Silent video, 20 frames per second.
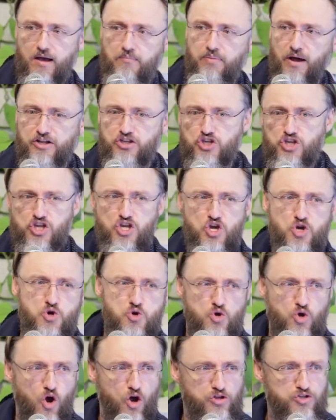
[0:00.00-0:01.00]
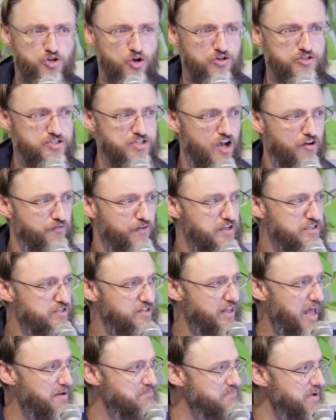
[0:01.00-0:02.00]
but you got yourself
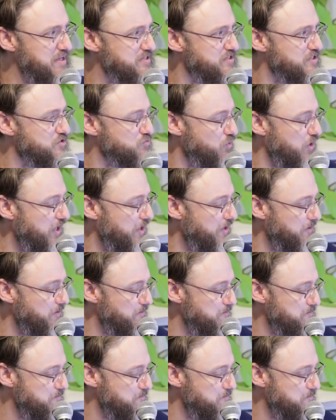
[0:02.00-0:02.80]
into that mess as well.